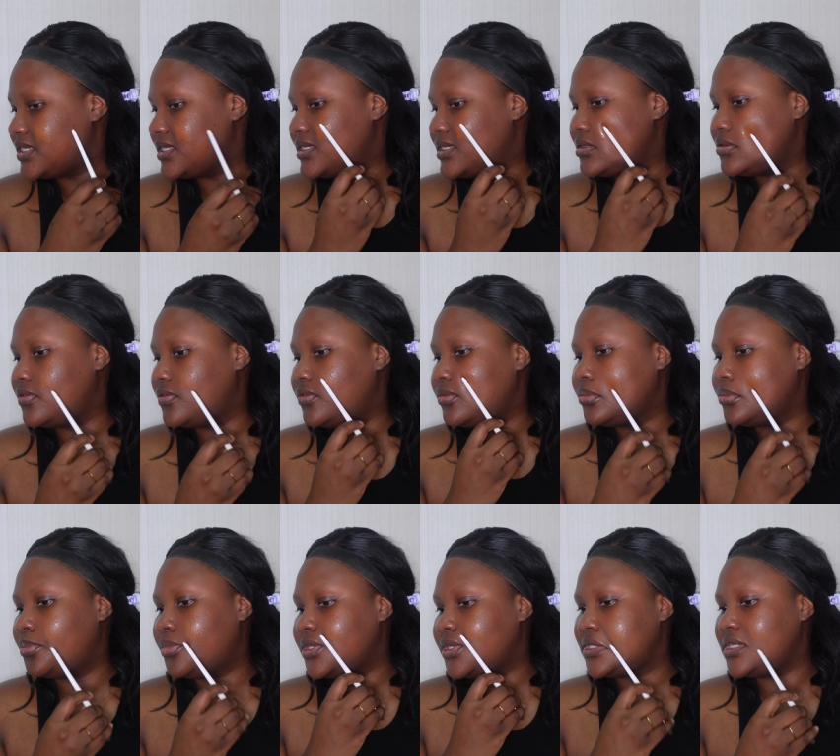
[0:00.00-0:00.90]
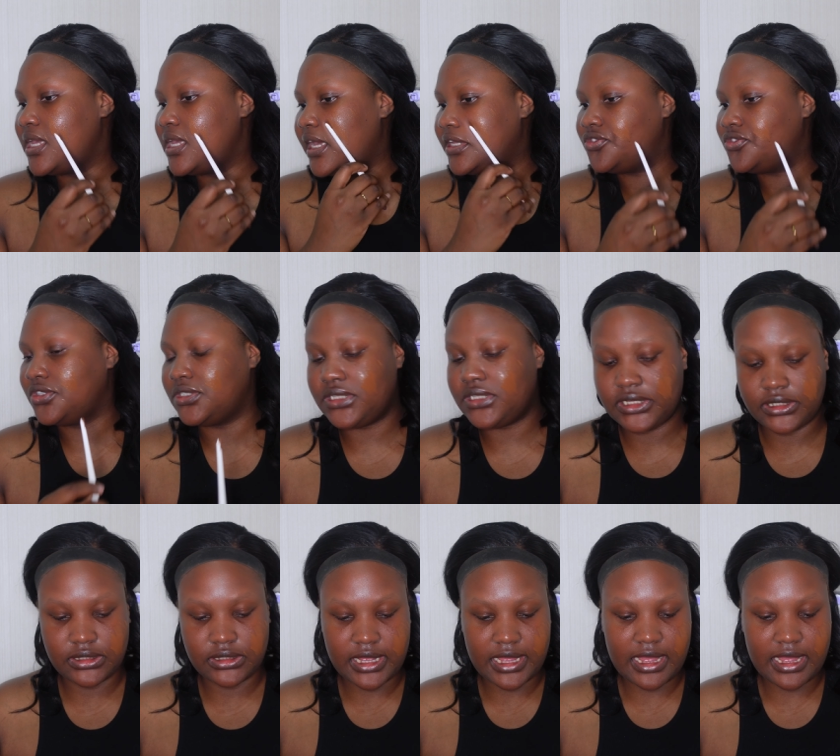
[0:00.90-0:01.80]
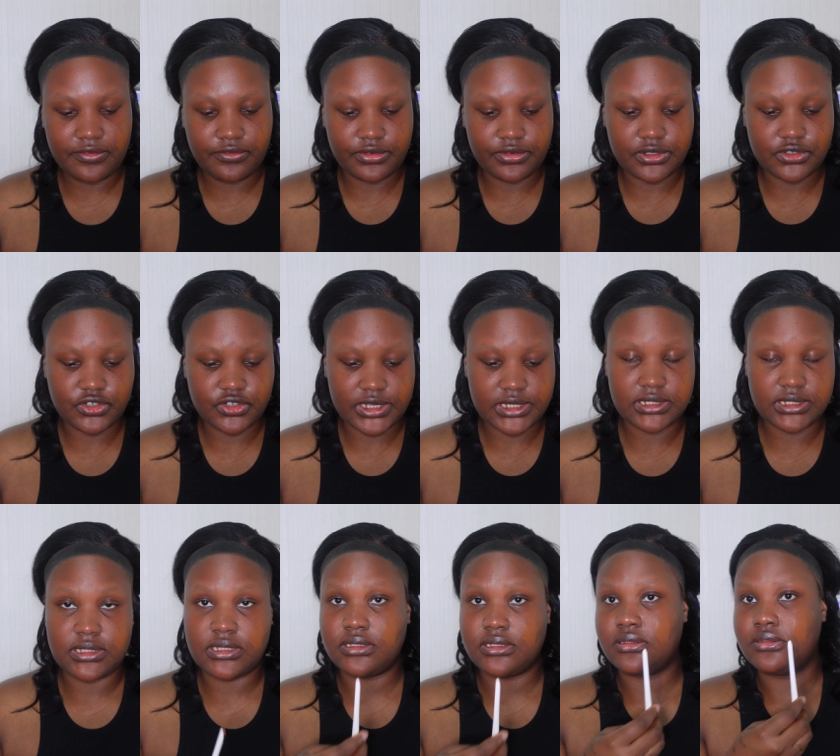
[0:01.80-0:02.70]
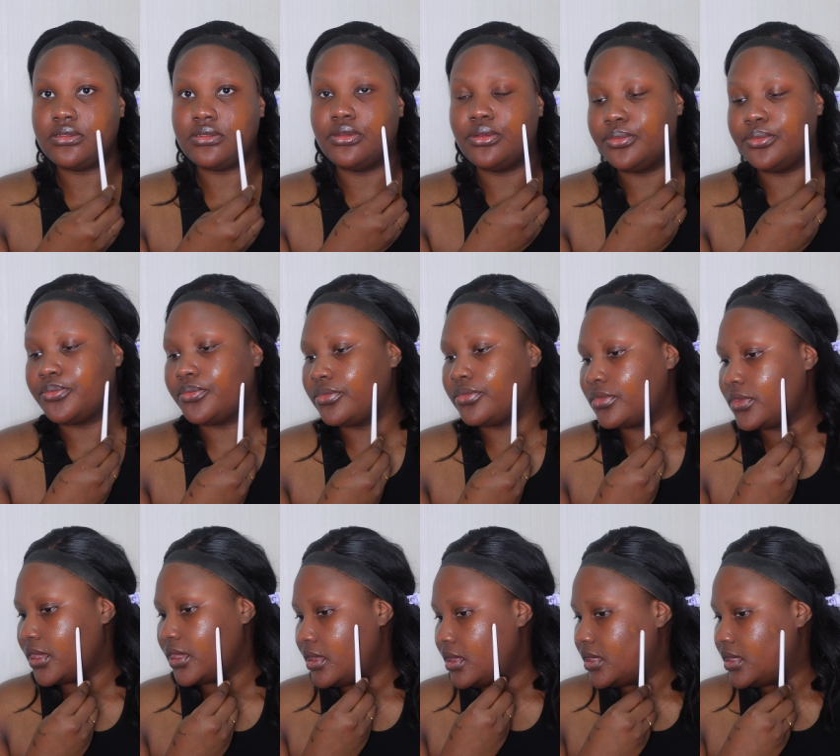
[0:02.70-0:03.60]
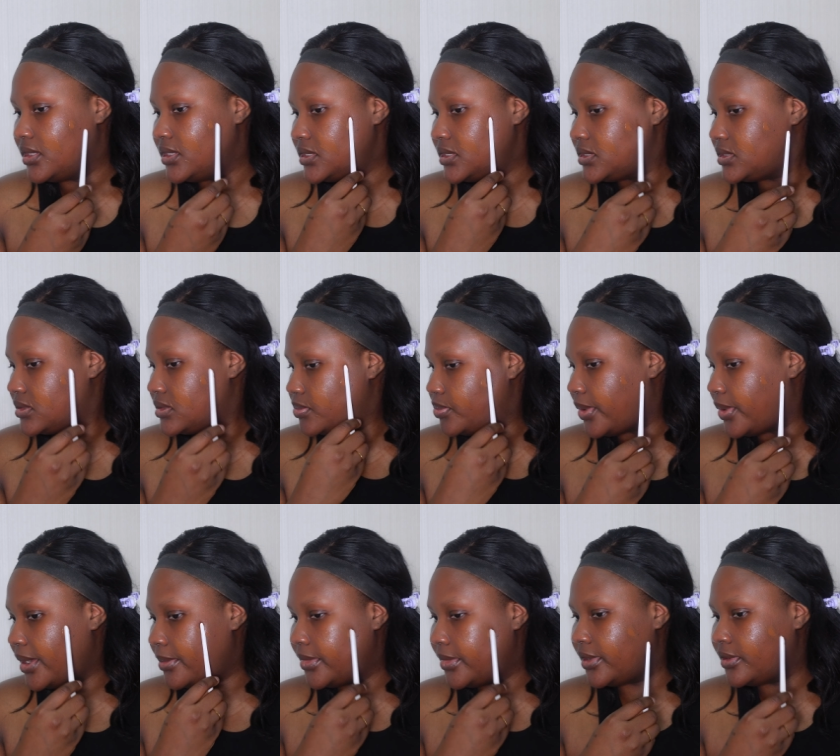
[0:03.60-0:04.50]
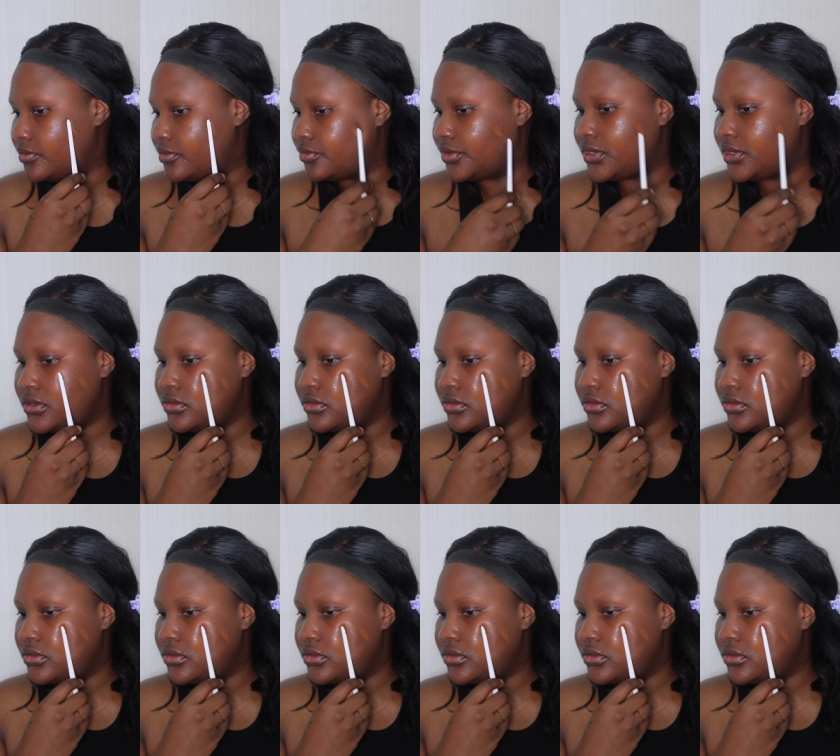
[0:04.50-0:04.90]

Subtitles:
face is still pretty hydrated. I have really dry skin, so this primer